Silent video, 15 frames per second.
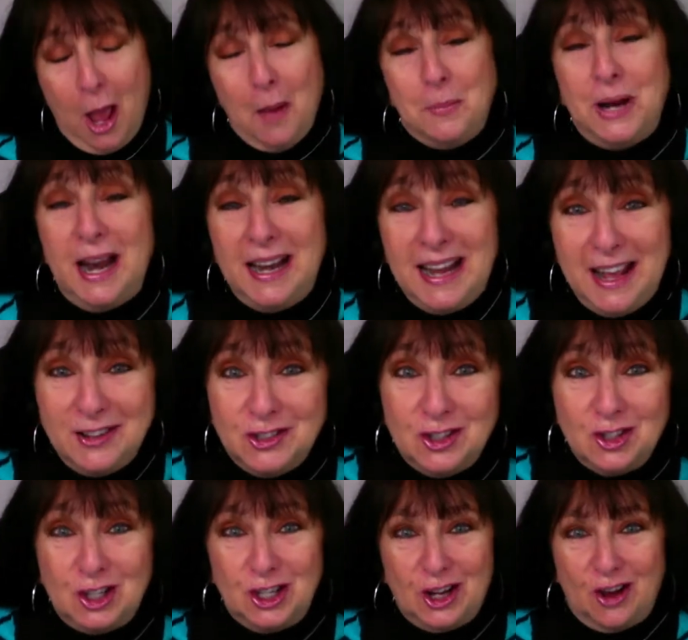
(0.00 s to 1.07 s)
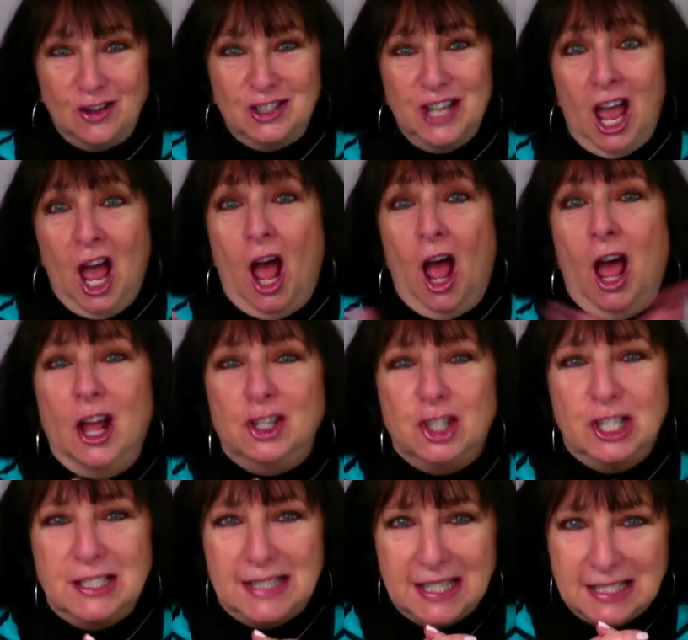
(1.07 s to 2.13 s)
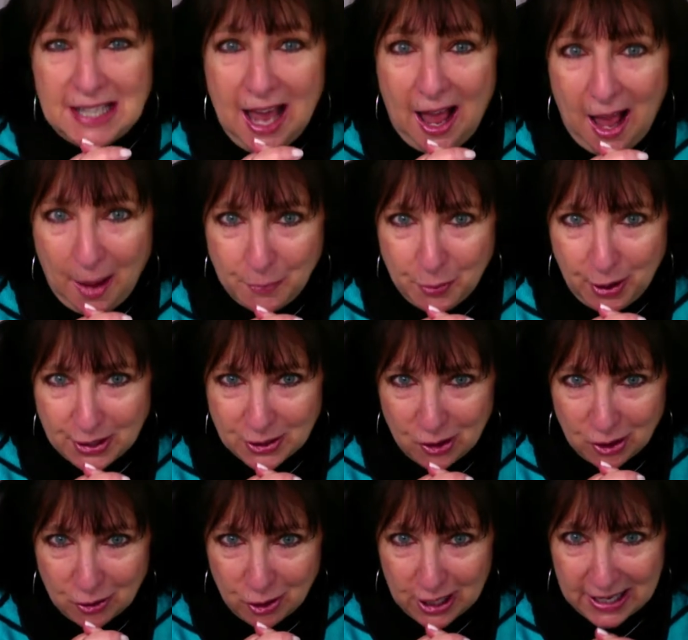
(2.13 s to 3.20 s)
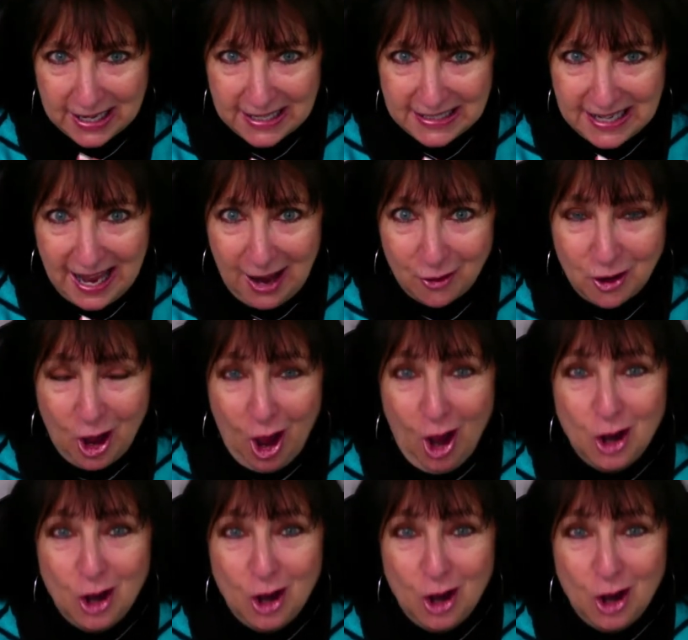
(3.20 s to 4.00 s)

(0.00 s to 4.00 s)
But anyhow, so she goes, "She's the top restaurant critic in town."